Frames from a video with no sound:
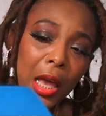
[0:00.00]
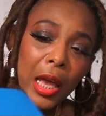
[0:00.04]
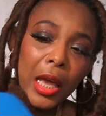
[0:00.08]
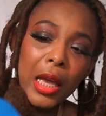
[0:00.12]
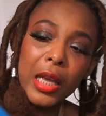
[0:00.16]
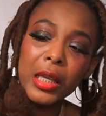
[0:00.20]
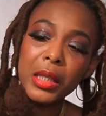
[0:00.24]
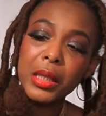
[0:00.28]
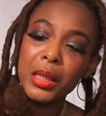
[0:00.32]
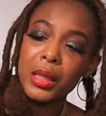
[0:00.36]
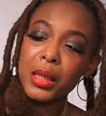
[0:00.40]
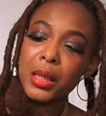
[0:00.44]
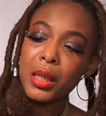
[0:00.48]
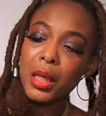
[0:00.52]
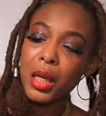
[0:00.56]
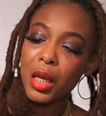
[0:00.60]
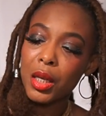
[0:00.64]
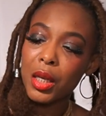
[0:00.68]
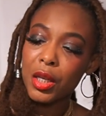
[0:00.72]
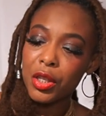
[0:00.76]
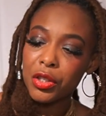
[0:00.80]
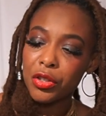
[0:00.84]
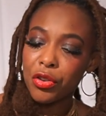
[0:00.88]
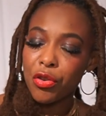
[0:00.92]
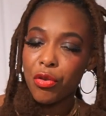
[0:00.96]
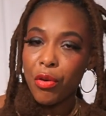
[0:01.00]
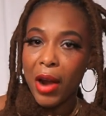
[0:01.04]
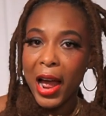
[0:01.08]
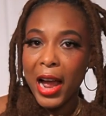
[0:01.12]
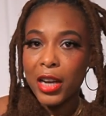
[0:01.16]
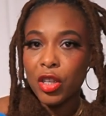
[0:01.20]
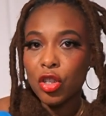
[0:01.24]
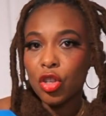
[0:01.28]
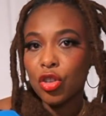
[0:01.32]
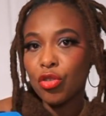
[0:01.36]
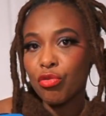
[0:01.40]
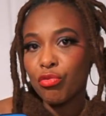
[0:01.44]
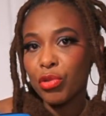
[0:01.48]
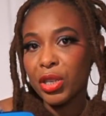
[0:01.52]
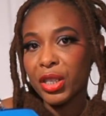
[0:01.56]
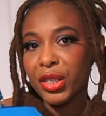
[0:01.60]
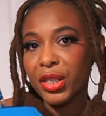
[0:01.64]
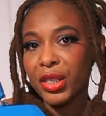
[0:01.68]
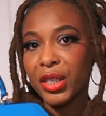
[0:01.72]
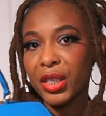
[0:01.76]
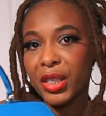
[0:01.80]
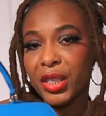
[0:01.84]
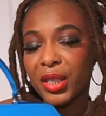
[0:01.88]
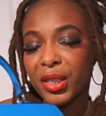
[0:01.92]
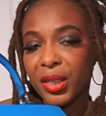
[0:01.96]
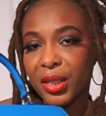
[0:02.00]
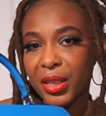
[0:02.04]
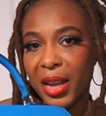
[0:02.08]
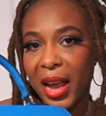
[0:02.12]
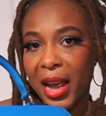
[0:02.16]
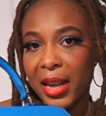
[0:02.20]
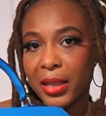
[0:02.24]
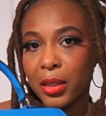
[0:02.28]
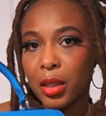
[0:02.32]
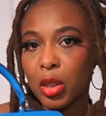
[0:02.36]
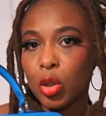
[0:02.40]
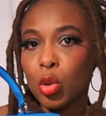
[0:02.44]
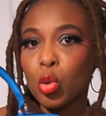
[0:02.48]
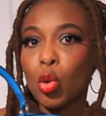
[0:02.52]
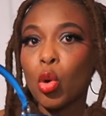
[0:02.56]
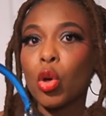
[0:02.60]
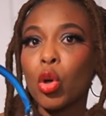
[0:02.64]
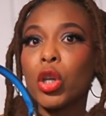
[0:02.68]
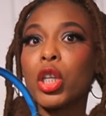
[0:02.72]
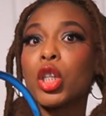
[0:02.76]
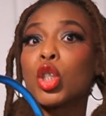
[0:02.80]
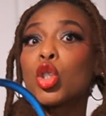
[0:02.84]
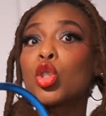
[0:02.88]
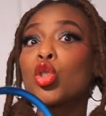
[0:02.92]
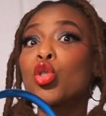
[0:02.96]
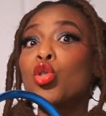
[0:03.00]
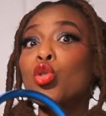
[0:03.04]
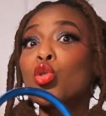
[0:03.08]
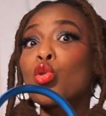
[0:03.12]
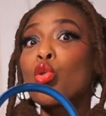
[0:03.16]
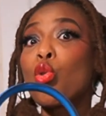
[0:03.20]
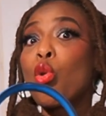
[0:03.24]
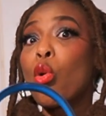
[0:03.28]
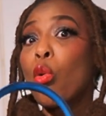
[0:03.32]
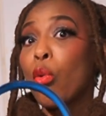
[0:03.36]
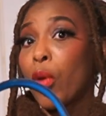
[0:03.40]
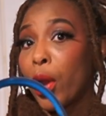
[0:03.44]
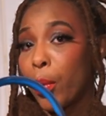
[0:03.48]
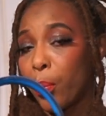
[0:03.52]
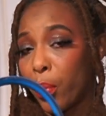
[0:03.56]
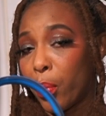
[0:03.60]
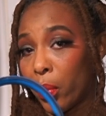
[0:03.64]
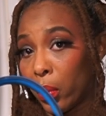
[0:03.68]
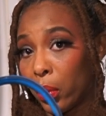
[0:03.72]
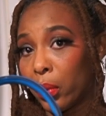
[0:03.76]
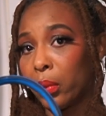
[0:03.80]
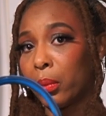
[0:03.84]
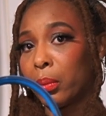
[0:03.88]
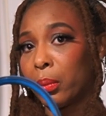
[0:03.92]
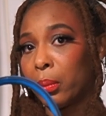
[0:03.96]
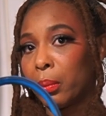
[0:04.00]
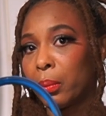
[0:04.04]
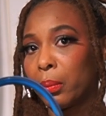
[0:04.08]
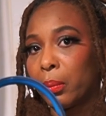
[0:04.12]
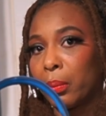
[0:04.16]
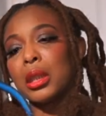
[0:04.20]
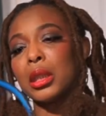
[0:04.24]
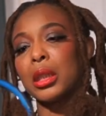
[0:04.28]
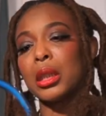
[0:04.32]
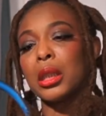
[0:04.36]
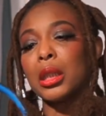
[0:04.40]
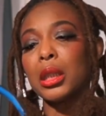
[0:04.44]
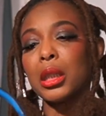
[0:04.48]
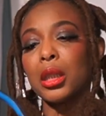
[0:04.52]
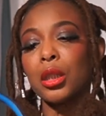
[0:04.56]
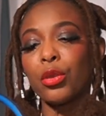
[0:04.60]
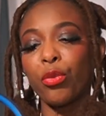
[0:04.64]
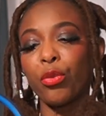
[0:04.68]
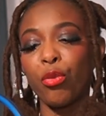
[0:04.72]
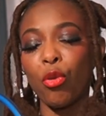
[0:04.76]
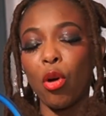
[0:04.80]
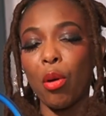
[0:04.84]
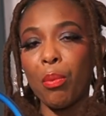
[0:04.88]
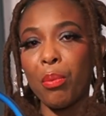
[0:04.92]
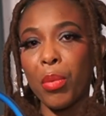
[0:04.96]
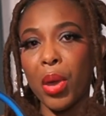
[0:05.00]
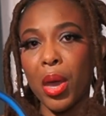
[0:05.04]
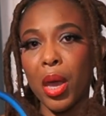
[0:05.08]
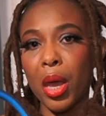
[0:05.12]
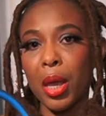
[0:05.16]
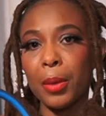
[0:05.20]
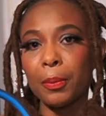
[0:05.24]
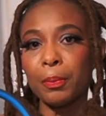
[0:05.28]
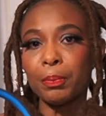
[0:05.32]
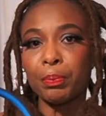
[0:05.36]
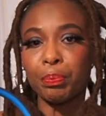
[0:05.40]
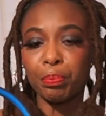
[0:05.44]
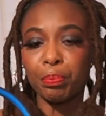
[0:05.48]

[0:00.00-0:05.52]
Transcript: It's scratch resistant, so it's durable. This for me,